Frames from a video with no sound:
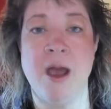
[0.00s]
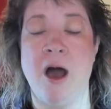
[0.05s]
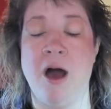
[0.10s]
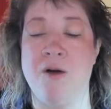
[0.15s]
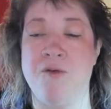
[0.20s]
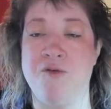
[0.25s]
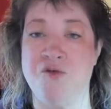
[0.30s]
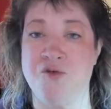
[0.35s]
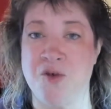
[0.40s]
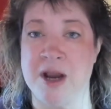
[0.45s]

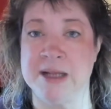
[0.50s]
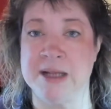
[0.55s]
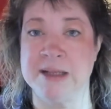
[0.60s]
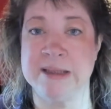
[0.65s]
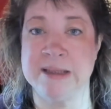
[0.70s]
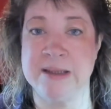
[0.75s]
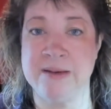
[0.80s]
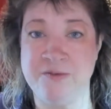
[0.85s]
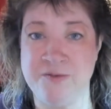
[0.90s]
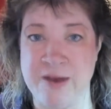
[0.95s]
of
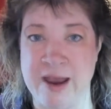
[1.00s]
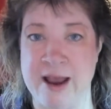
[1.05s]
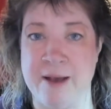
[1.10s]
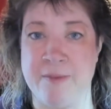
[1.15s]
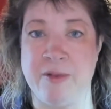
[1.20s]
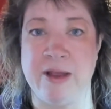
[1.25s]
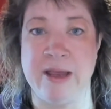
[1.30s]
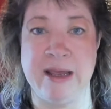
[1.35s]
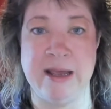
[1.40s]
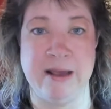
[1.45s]
friends and
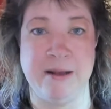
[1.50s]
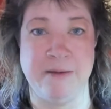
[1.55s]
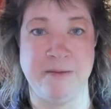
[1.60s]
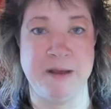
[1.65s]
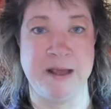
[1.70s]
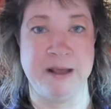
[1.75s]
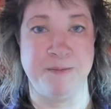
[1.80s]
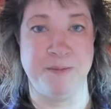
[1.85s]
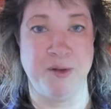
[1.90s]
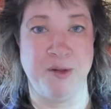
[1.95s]
family and
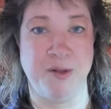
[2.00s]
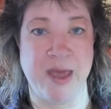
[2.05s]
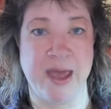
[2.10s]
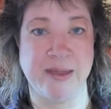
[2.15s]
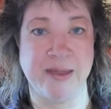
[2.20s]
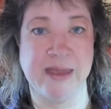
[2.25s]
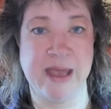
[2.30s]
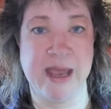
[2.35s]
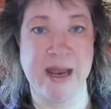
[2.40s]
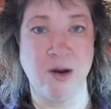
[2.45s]
people
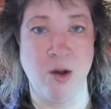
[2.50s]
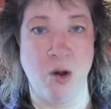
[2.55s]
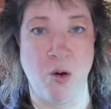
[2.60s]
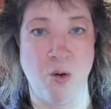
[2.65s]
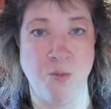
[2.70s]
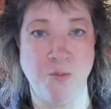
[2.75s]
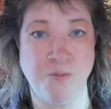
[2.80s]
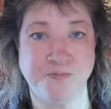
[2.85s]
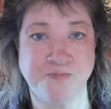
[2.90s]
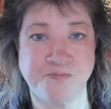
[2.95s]
that they
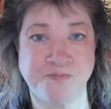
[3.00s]
know.